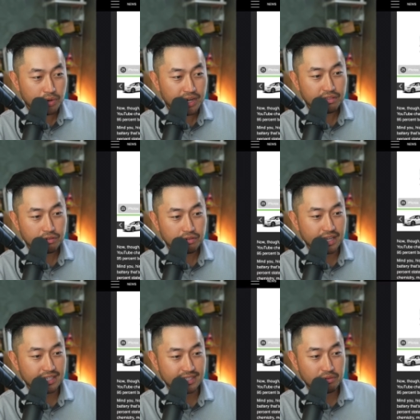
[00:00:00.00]
But reading through
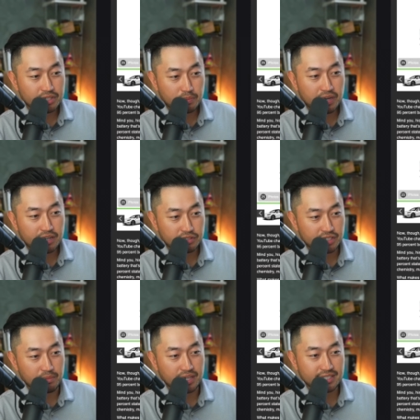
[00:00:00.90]
this, it was pretty
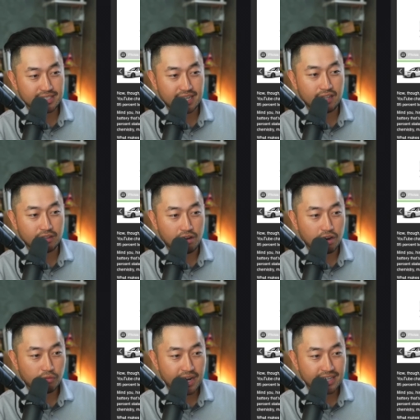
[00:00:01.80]
interesting because he's got a
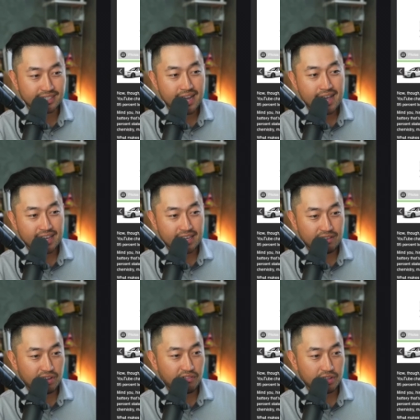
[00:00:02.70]
long-range
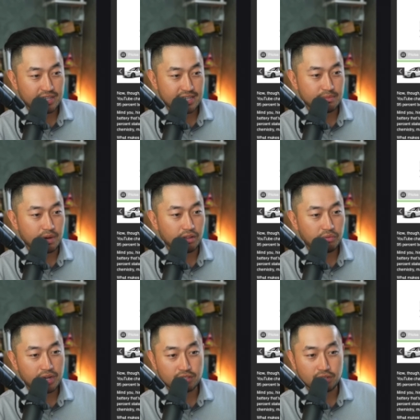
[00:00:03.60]
EV for the Tesla Model
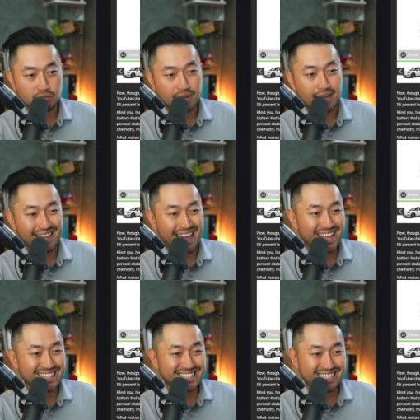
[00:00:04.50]
3. It's also got the
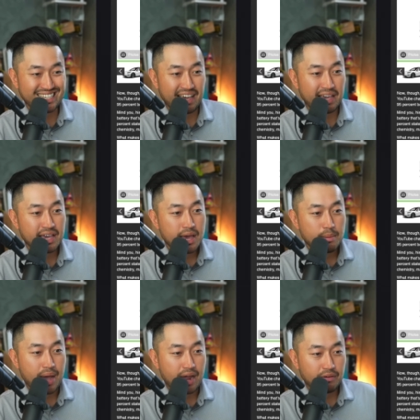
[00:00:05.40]
NCA
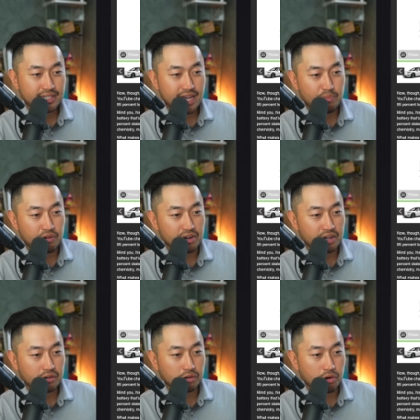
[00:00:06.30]
battery type, or
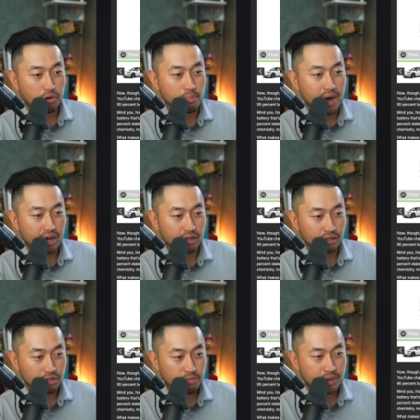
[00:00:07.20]
nickel cobalt
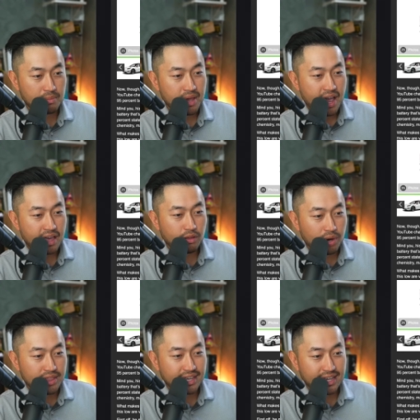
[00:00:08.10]
aluminum. And the
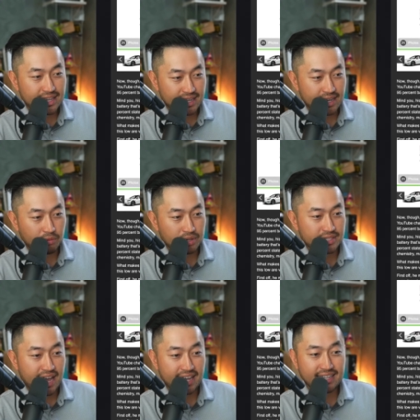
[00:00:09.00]
one thing he did was
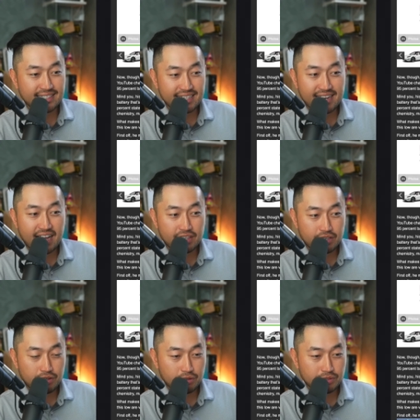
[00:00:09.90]
that he did not
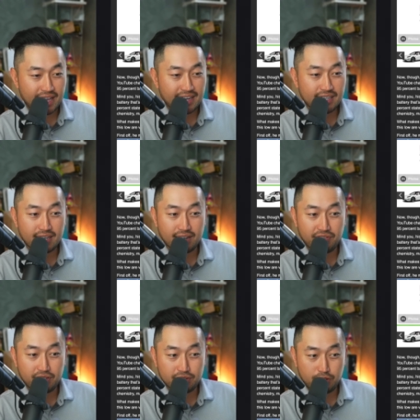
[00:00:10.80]
use any
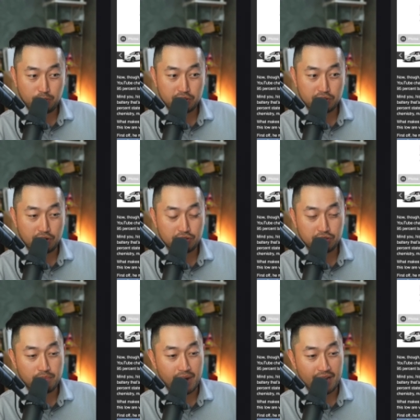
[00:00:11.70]
of the
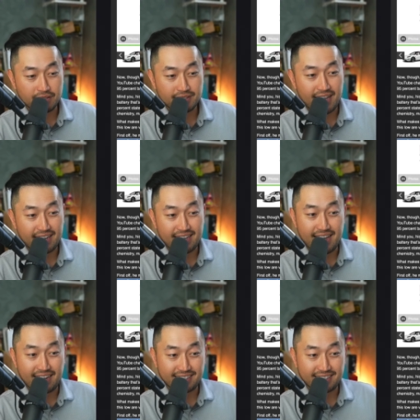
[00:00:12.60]
supercharger miles that he